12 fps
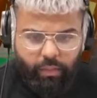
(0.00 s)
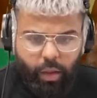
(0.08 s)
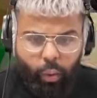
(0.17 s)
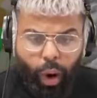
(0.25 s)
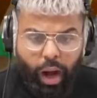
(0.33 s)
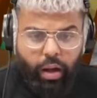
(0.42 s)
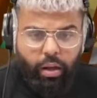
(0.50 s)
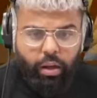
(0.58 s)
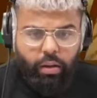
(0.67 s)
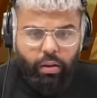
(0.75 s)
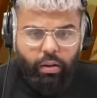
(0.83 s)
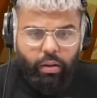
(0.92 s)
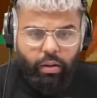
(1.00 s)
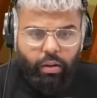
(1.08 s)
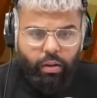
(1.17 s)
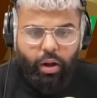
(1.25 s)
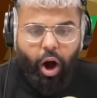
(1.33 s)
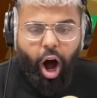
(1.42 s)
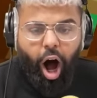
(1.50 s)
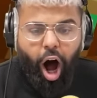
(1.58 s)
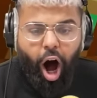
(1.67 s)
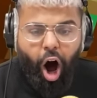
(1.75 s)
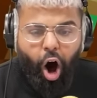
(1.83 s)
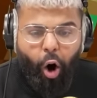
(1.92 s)
What?
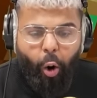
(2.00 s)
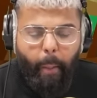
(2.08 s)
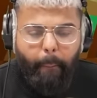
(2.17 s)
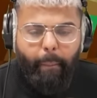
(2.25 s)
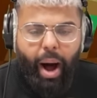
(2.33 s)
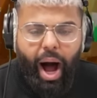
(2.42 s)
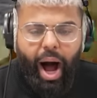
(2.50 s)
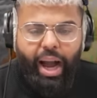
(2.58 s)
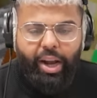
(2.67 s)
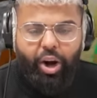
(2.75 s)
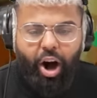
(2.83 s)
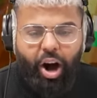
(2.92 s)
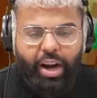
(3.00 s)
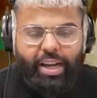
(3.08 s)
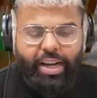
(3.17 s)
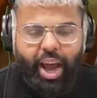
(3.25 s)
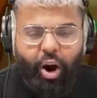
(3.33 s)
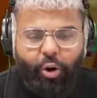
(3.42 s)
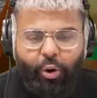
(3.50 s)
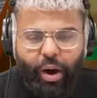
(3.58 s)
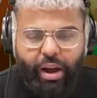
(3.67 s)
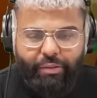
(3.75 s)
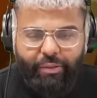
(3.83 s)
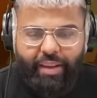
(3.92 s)
Oh my god! Yo,
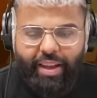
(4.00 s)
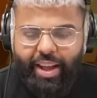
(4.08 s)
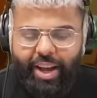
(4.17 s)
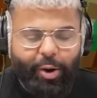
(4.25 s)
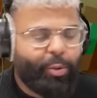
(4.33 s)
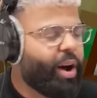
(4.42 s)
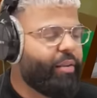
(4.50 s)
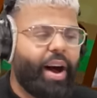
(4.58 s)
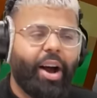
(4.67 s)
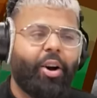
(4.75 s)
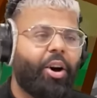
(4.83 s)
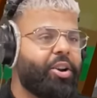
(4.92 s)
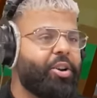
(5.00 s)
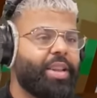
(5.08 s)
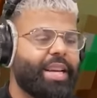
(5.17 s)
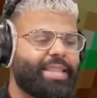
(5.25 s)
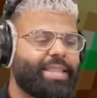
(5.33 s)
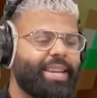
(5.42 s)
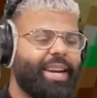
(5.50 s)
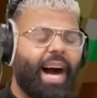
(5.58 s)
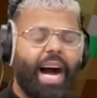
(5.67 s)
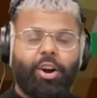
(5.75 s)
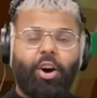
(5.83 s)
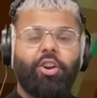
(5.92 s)
Quiff! Quiff, I can't bro. do this.
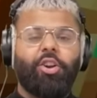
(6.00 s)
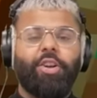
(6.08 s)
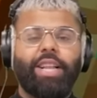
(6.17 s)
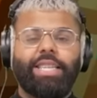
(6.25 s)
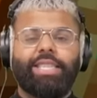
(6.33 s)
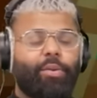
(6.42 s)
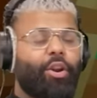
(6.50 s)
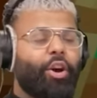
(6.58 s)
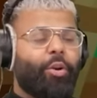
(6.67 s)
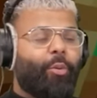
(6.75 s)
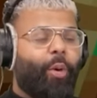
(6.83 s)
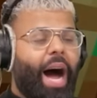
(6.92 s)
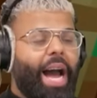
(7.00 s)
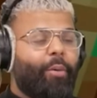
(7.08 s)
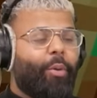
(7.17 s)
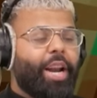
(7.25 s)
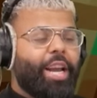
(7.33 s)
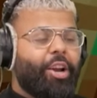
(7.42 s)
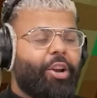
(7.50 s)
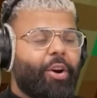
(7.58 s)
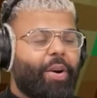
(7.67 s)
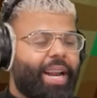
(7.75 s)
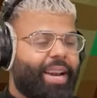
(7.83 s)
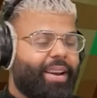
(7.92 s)
I can't do this. Dude, why? What are you
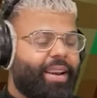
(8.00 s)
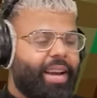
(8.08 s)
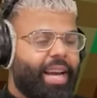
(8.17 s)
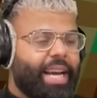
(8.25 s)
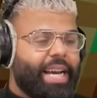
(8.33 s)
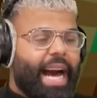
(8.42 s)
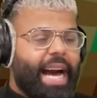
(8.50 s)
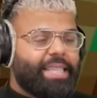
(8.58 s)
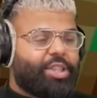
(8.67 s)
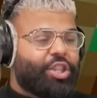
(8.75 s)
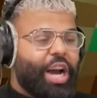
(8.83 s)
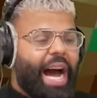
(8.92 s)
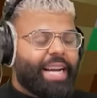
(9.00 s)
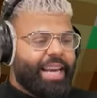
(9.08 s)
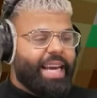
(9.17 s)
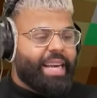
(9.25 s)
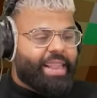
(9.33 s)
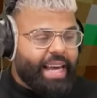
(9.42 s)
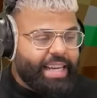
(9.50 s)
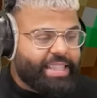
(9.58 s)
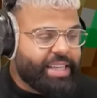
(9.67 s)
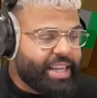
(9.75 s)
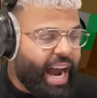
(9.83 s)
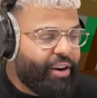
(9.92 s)
doing? Guys, chat, he thinks
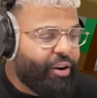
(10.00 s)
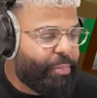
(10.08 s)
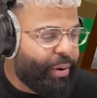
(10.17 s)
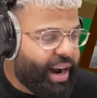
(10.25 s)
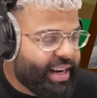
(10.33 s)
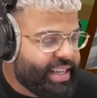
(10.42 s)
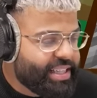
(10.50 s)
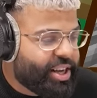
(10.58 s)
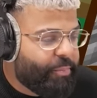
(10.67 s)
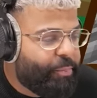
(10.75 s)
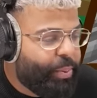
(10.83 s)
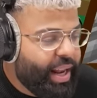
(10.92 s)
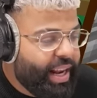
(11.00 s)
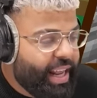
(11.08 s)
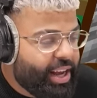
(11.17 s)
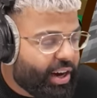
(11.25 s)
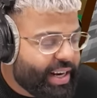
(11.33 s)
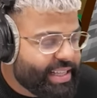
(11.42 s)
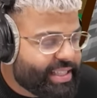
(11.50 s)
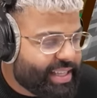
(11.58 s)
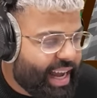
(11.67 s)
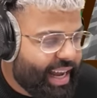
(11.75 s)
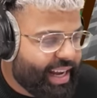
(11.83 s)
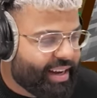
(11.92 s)
he's Herobrine. He's completely gone
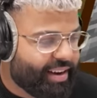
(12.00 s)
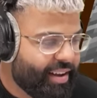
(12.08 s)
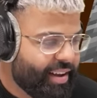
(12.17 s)
insane.